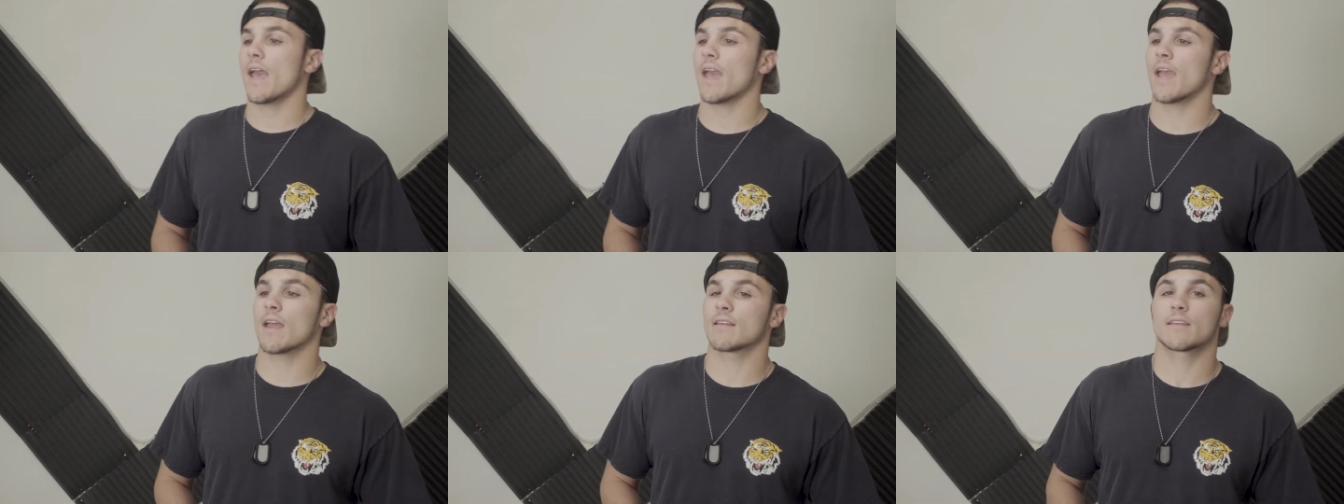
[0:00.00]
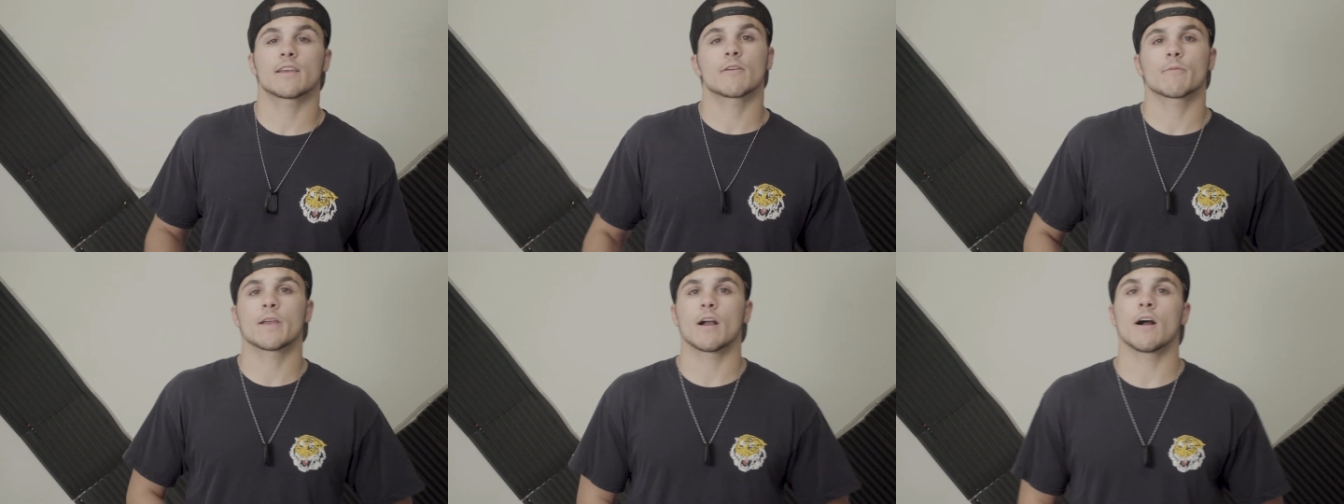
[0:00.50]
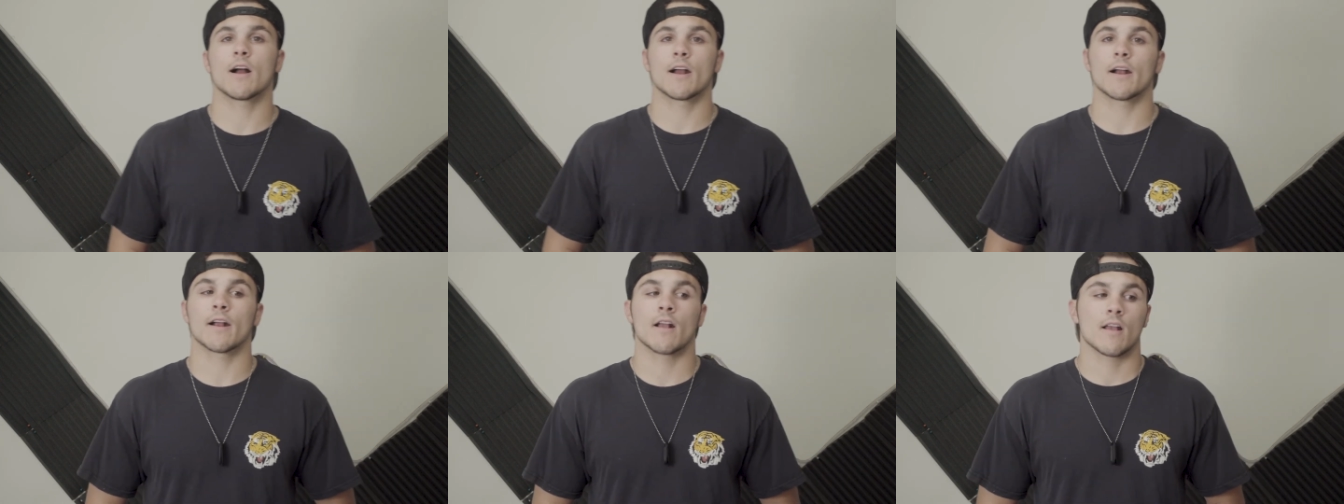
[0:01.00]
And here we
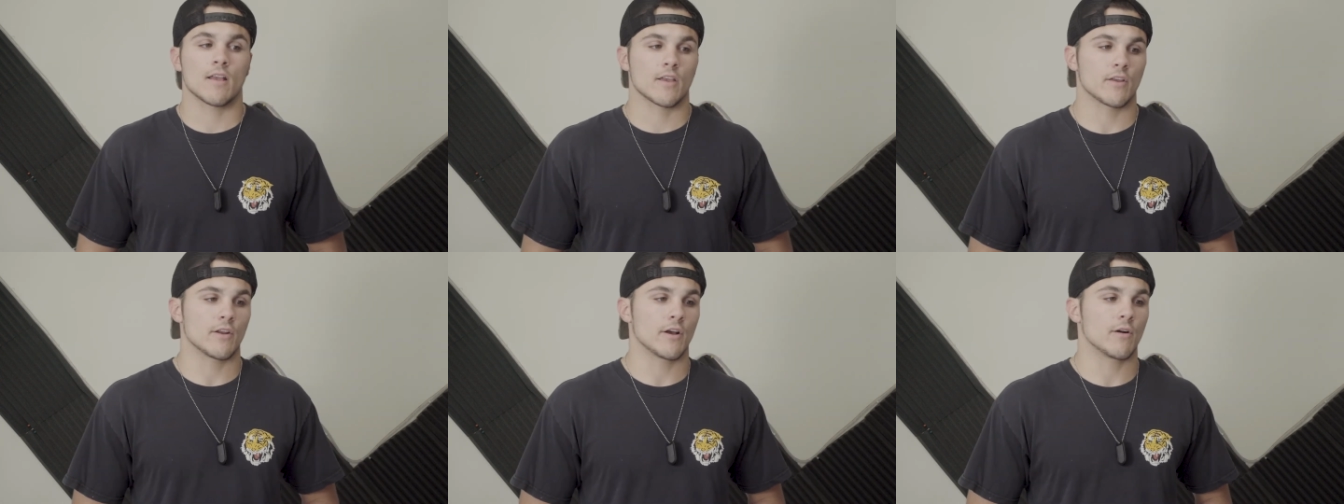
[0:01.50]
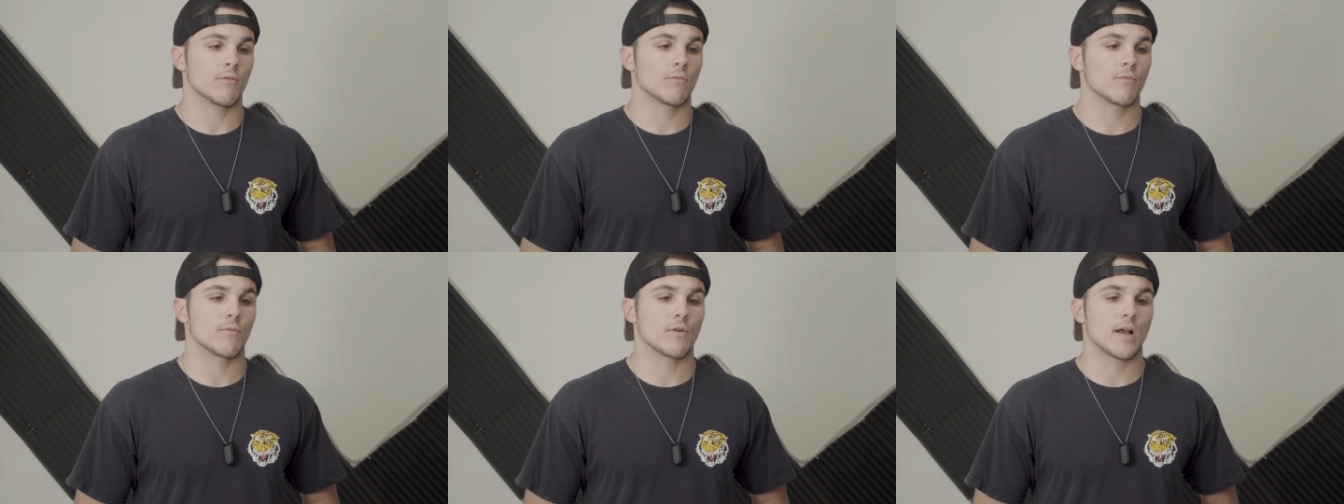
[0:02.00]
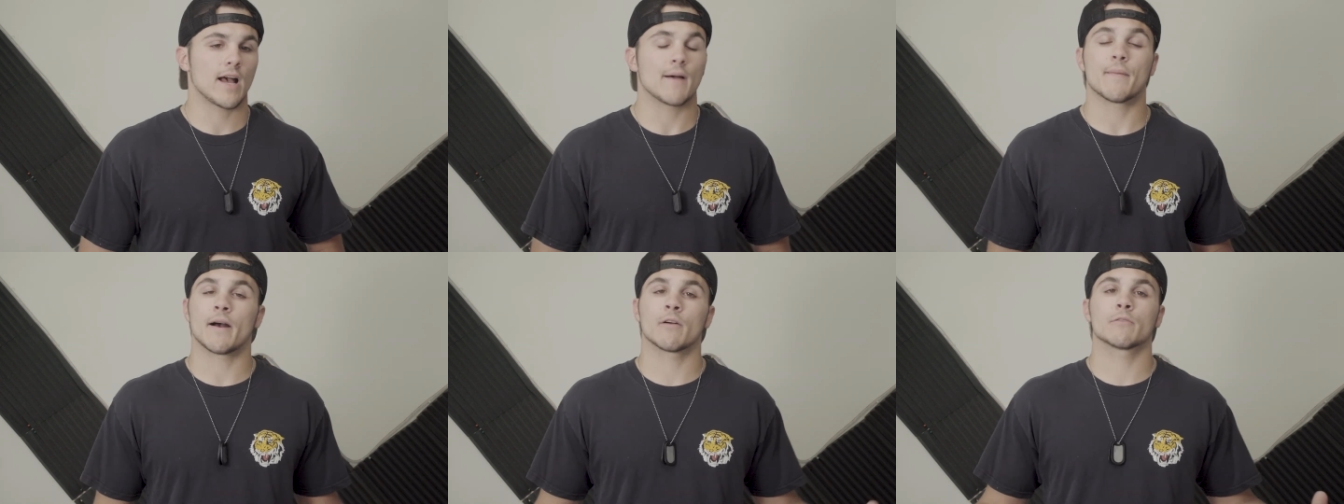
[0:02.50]
are, you know,
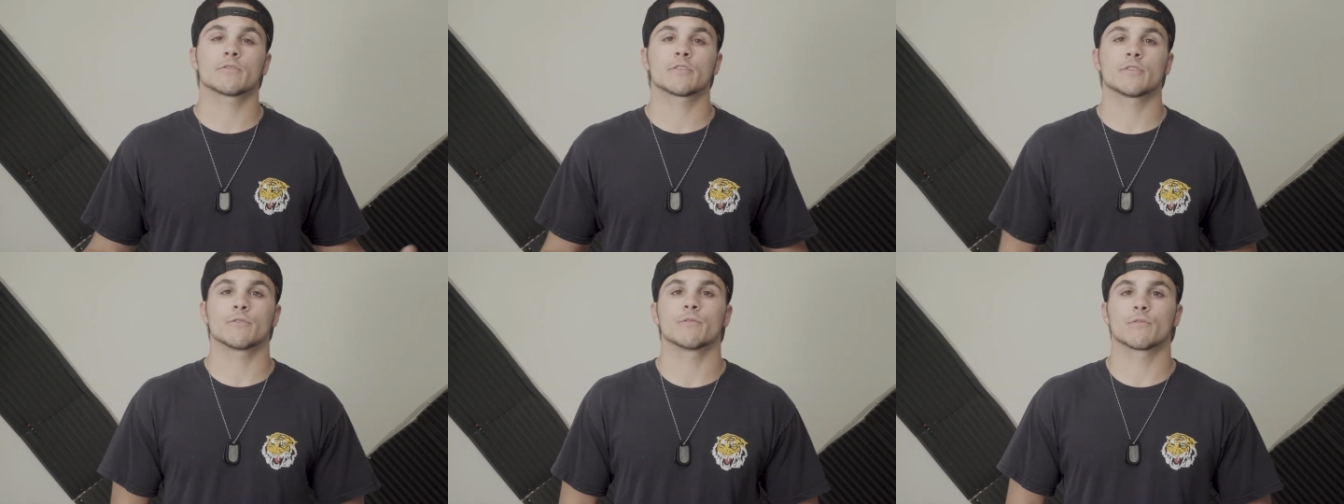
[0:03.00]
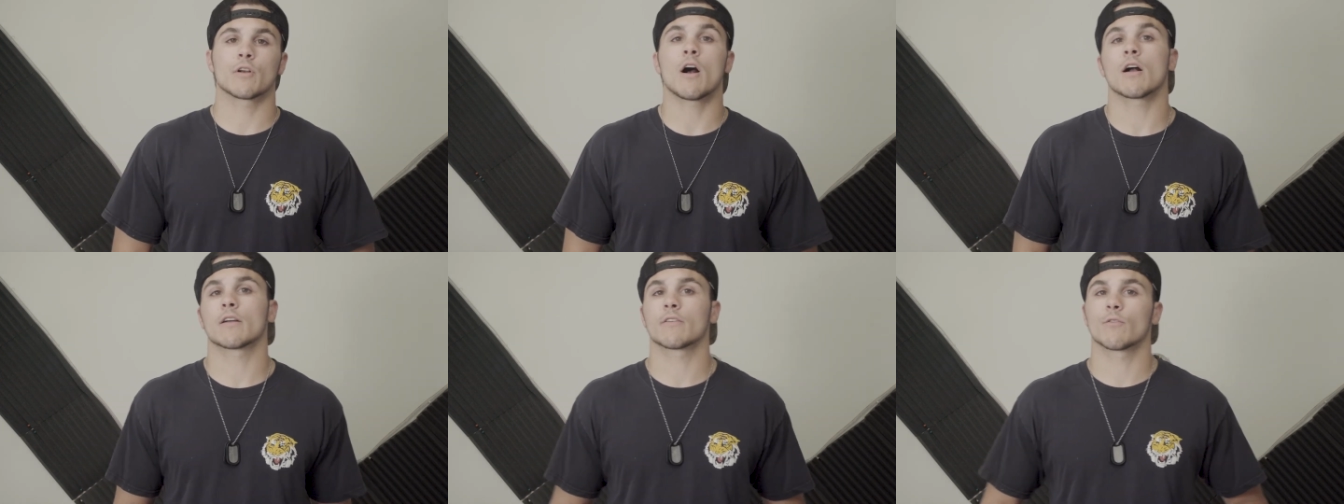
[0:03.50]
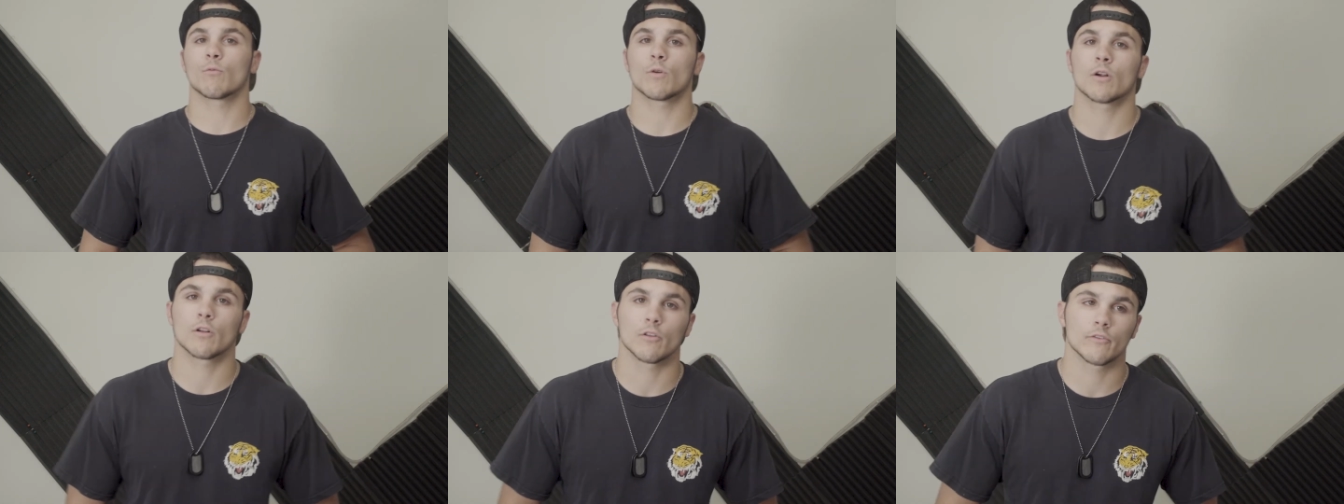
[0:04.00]
about to conquer the
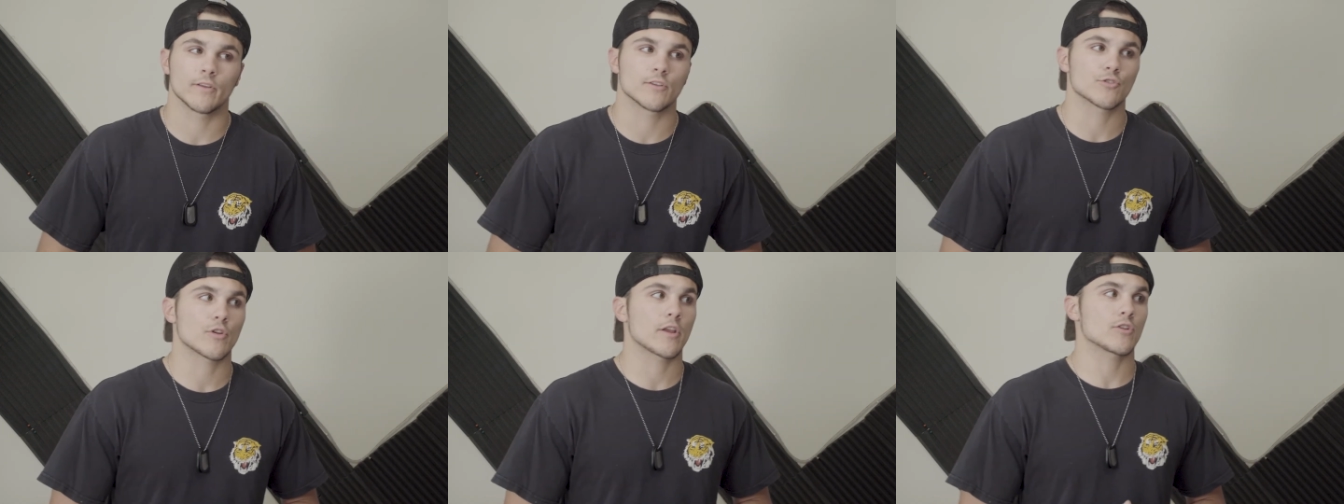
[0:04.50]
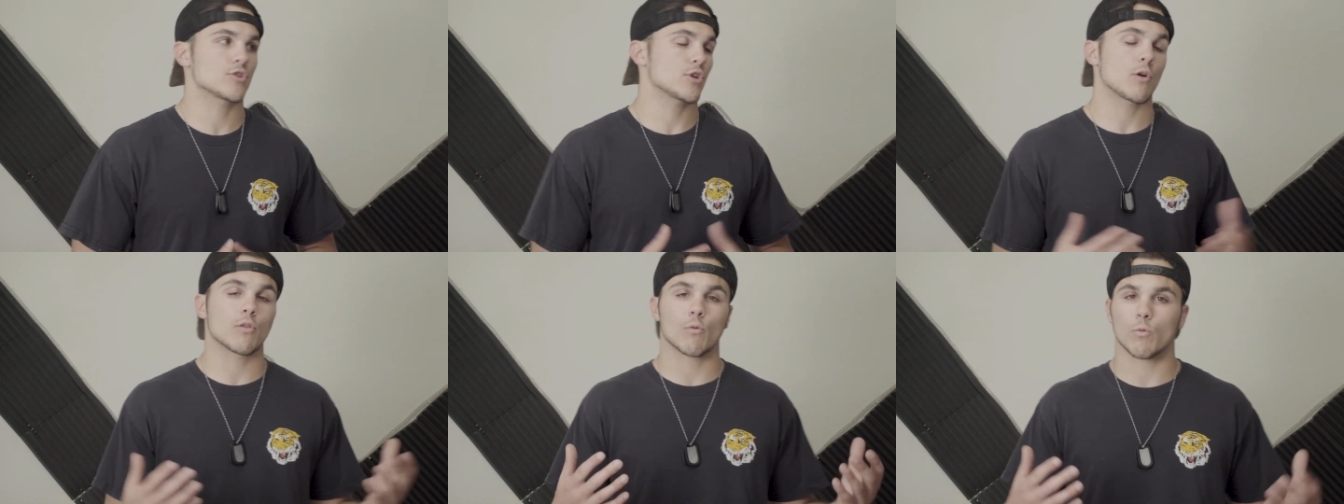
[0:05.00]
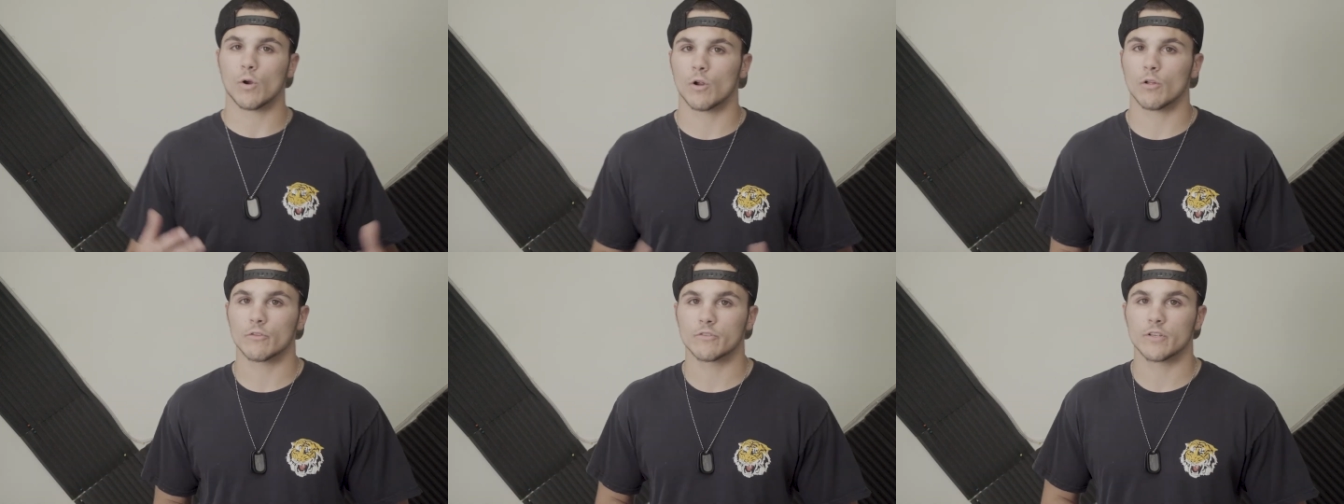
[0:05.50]
world and, and show the
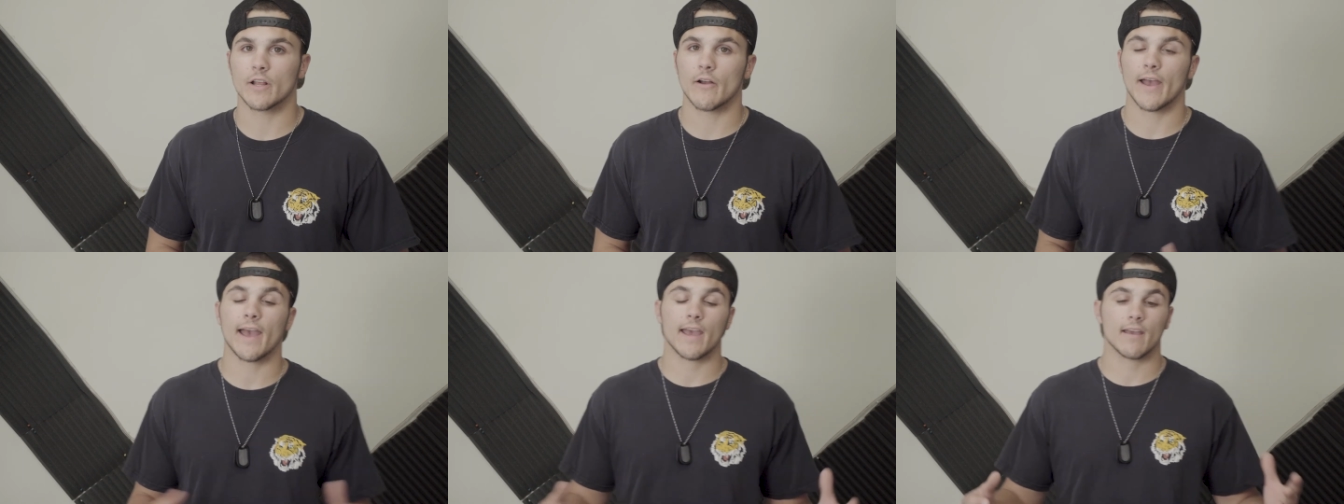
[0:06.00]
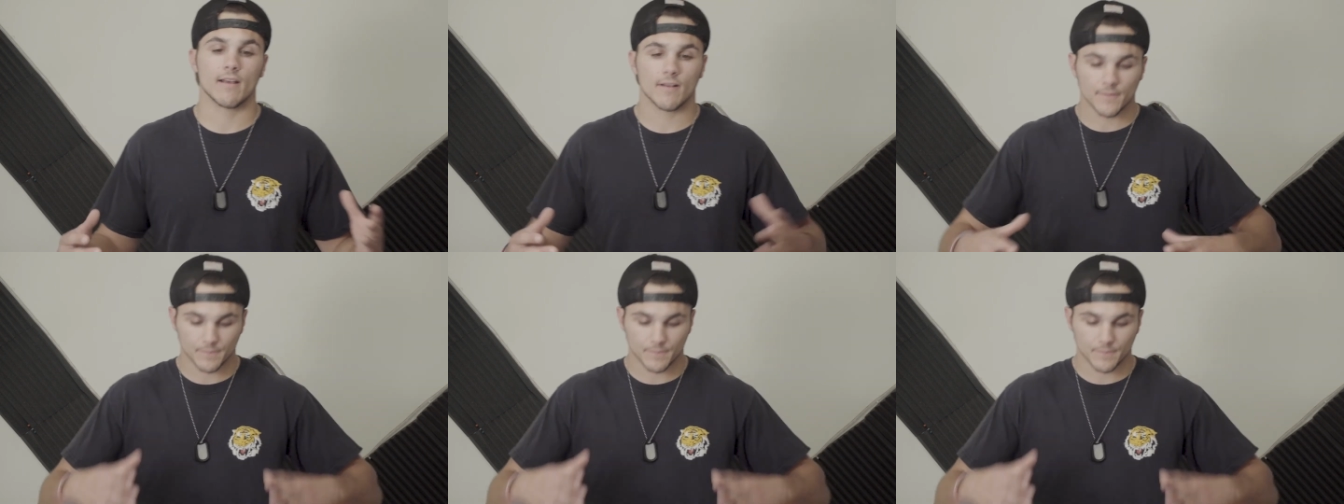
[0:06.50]
world, you know, hey,